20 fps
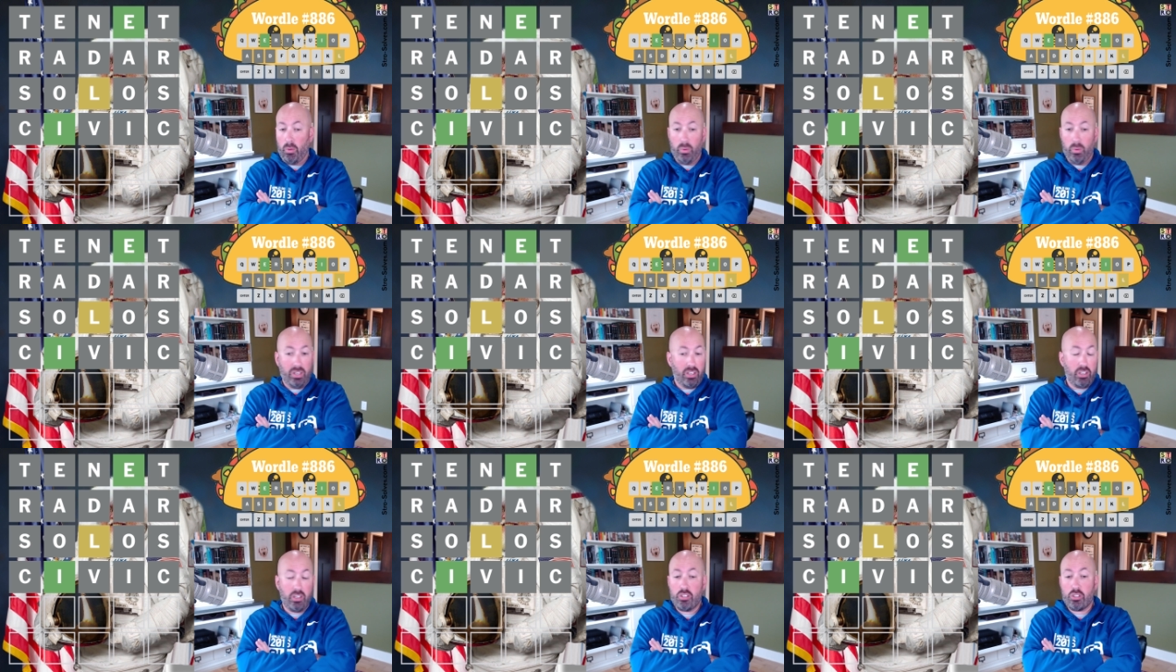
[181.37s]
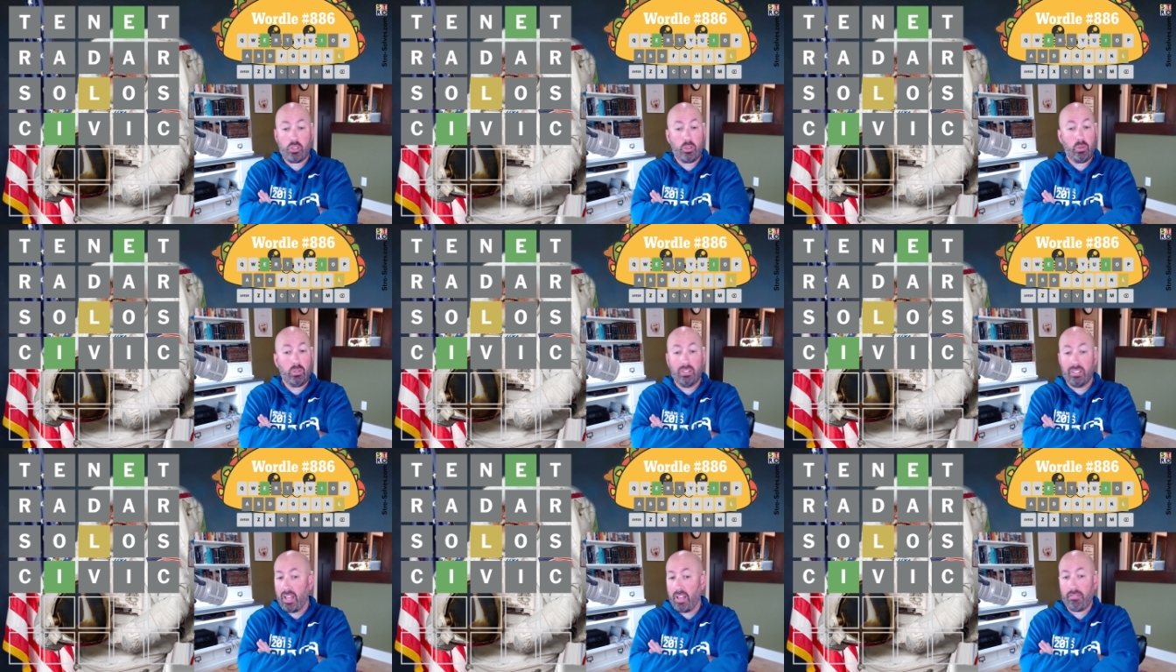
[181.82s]
mean, we could
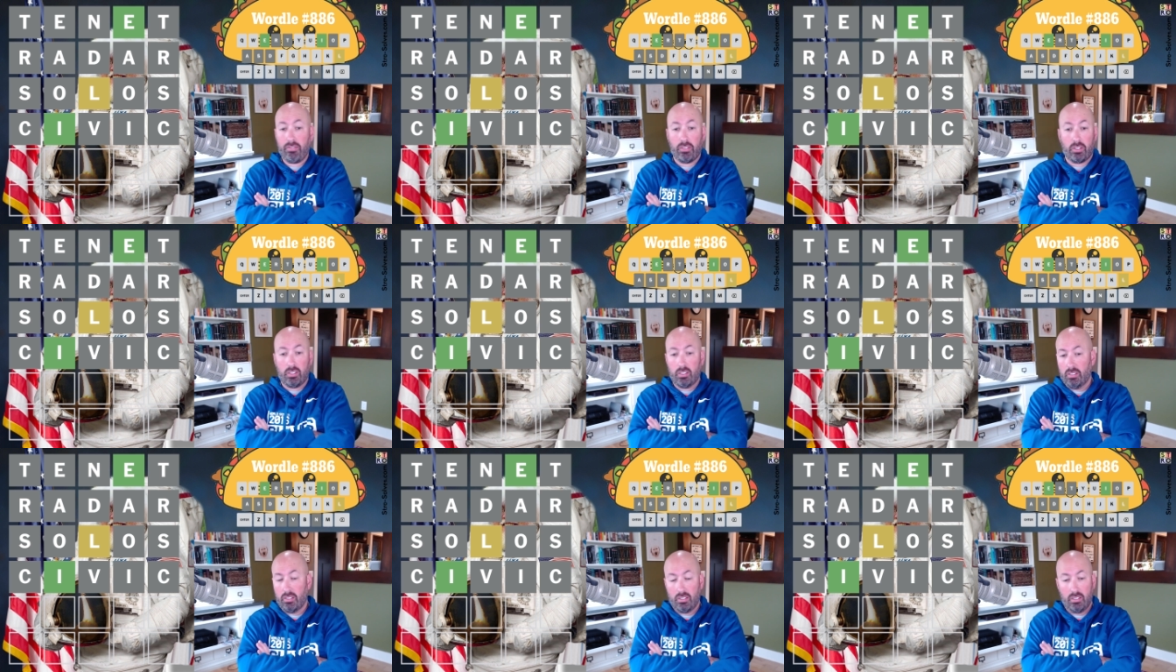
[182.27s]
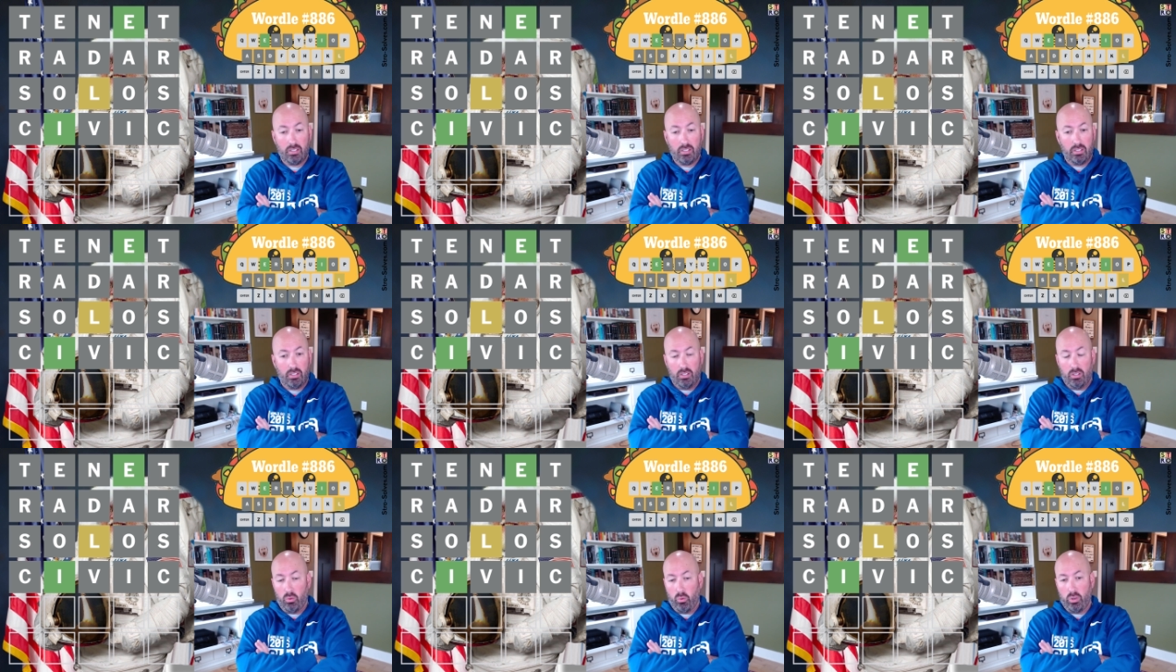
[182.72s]
do level,
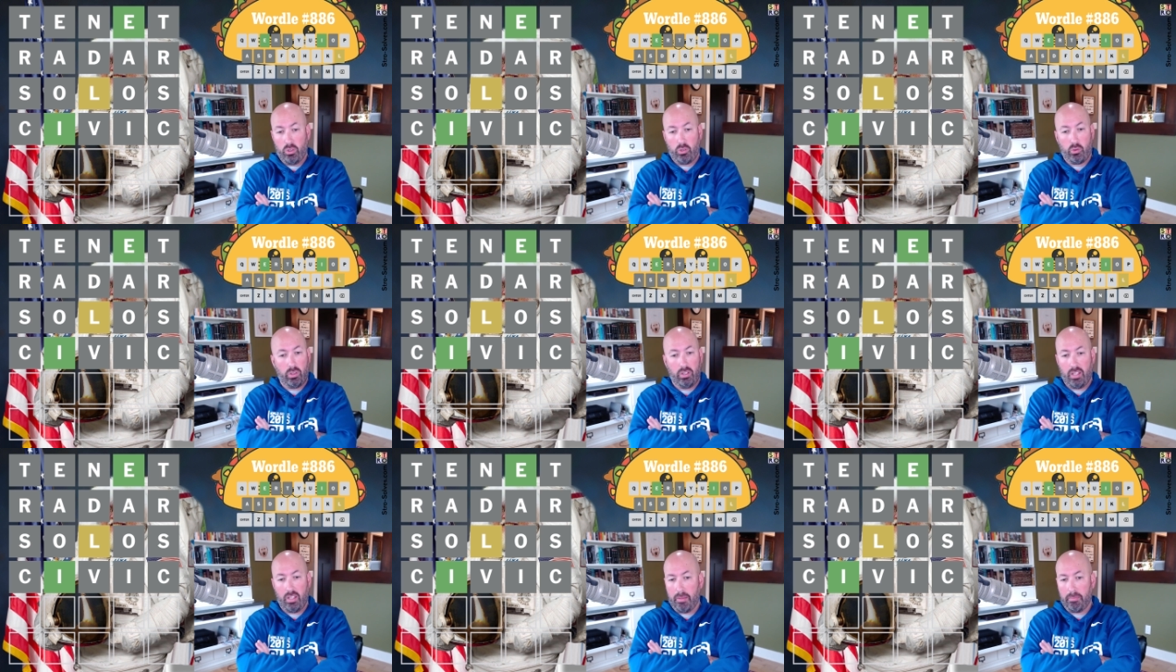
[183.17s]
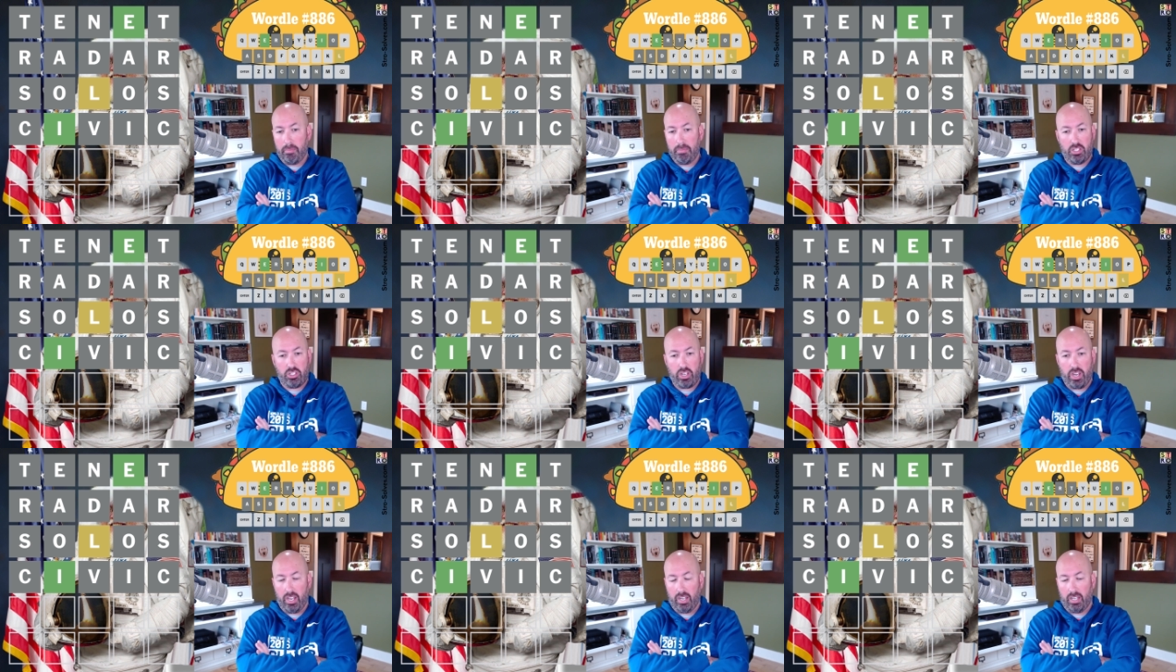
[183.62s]
which would let me
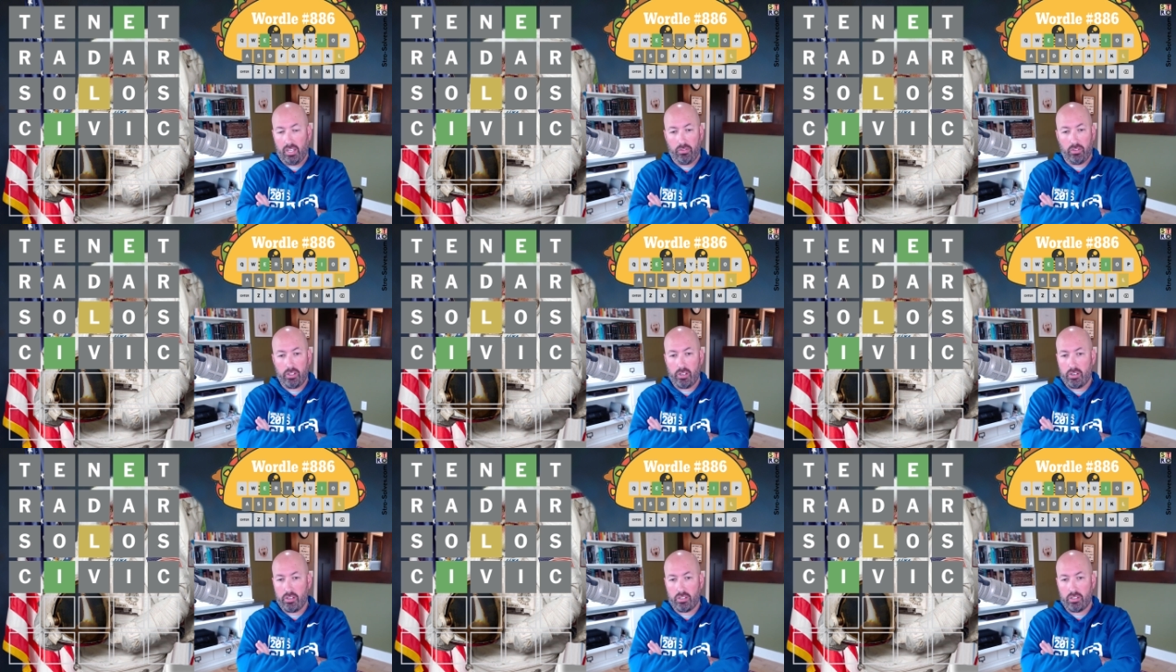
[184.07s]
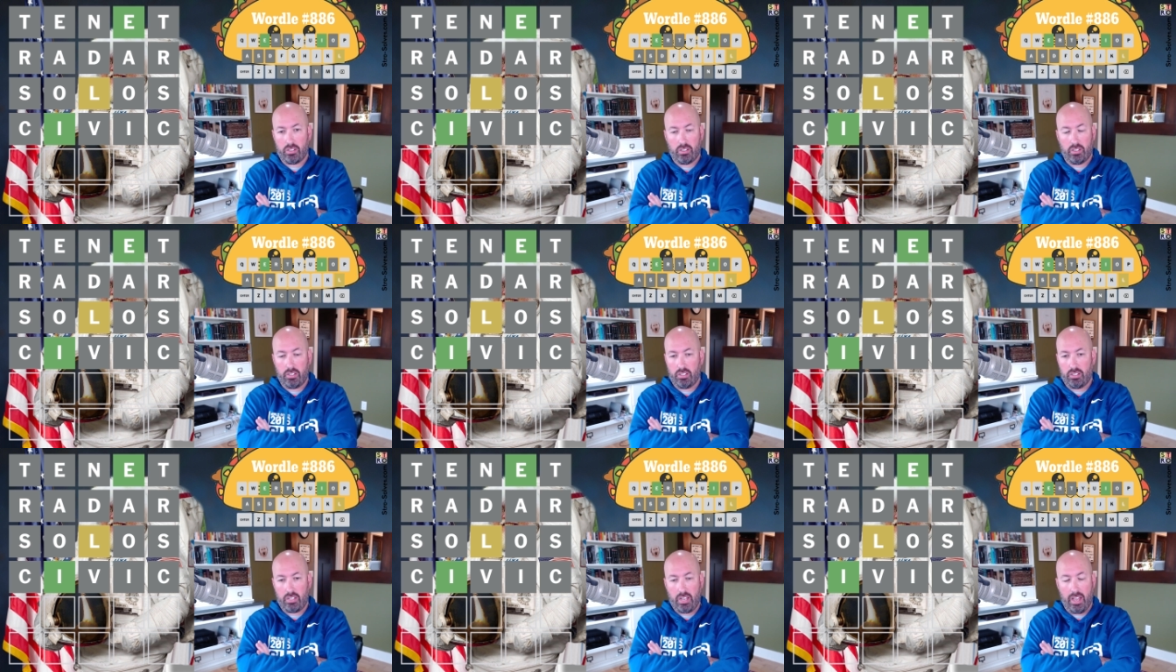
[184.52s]
check if there's
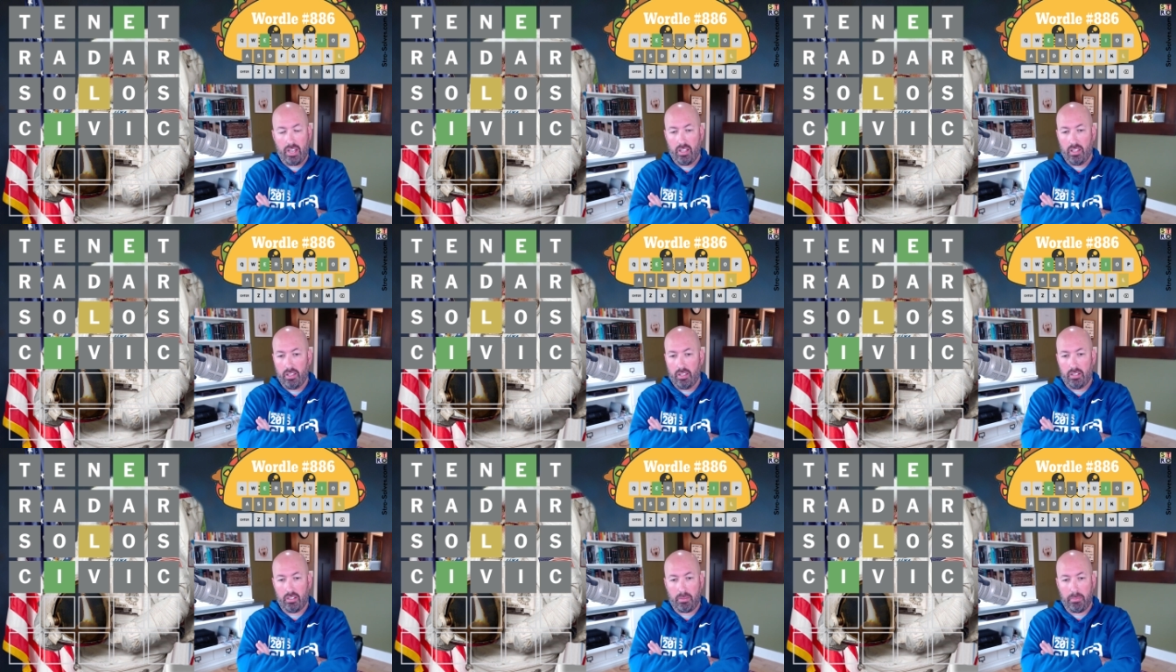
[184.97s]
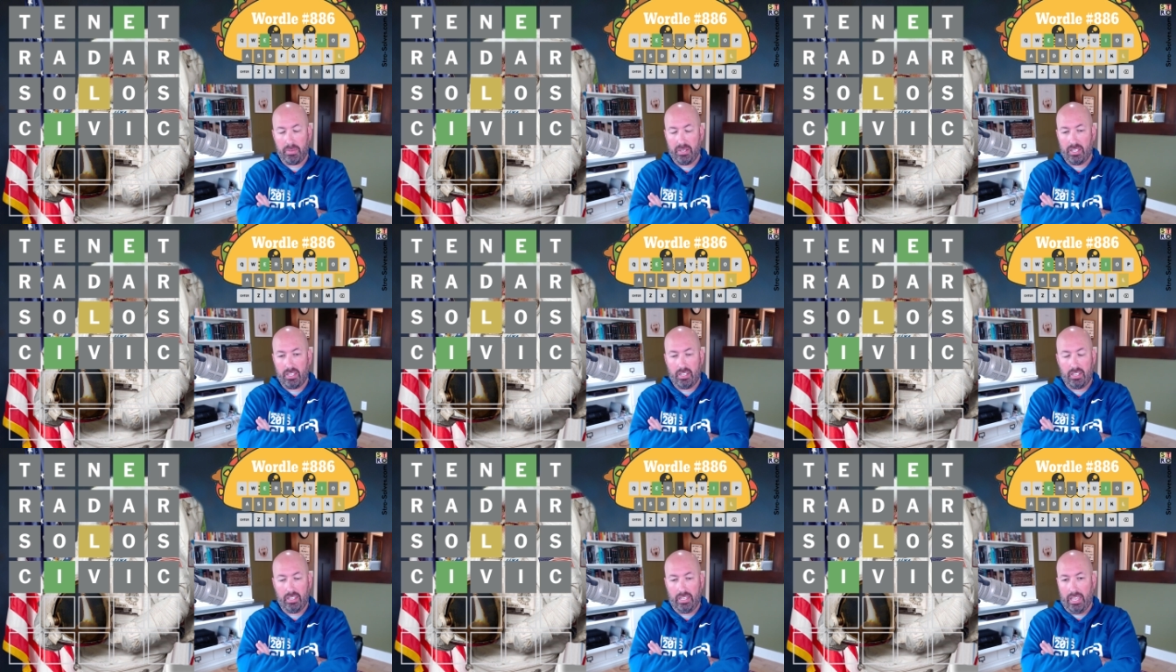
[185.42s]
the L at the
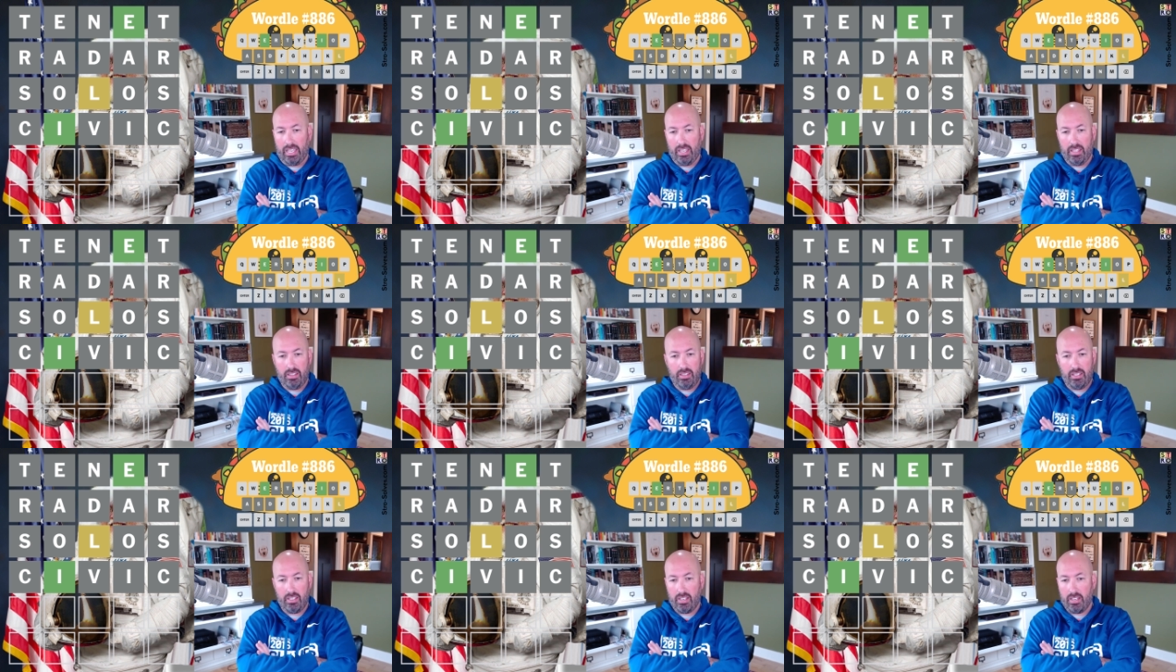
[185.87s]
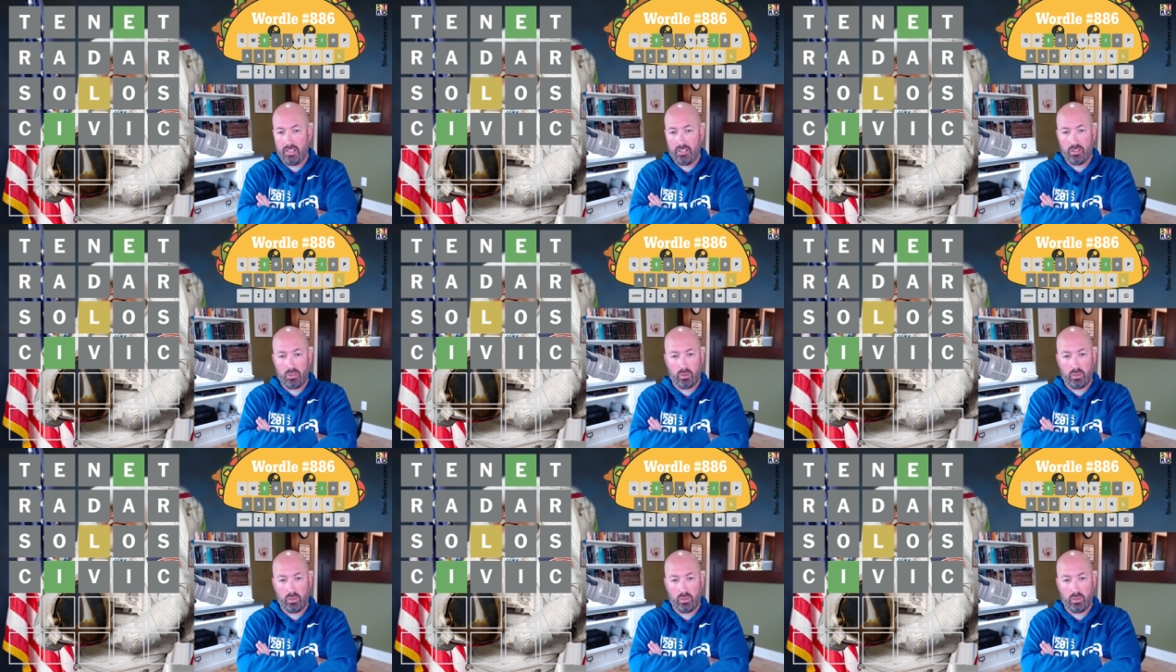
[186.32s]
beginning and the end,